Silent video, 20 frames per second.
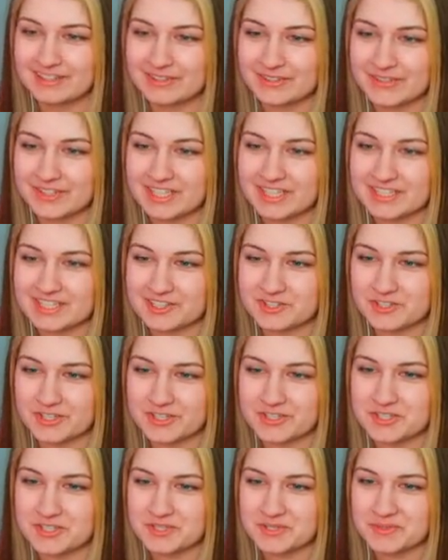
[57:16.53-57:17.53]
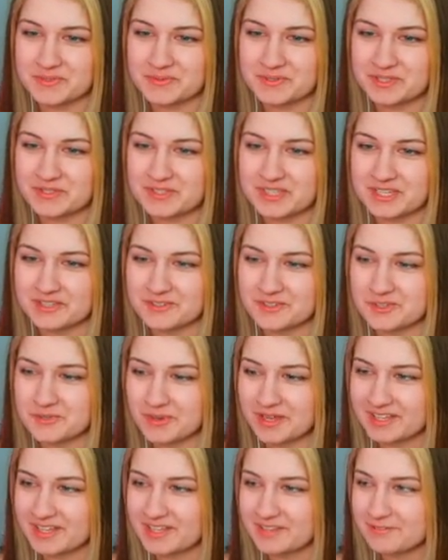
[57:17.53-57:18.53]
Only because I trust you when you say there's
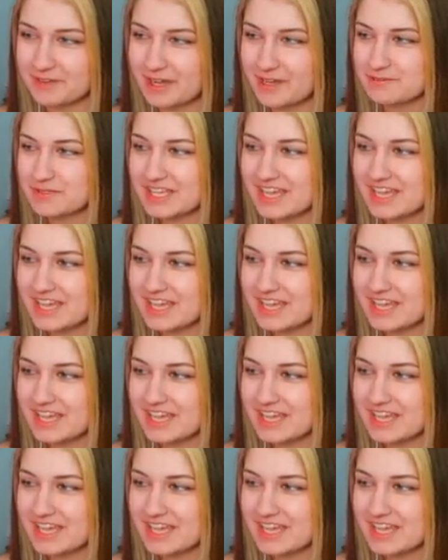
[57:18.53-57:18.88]
Twilight vibes.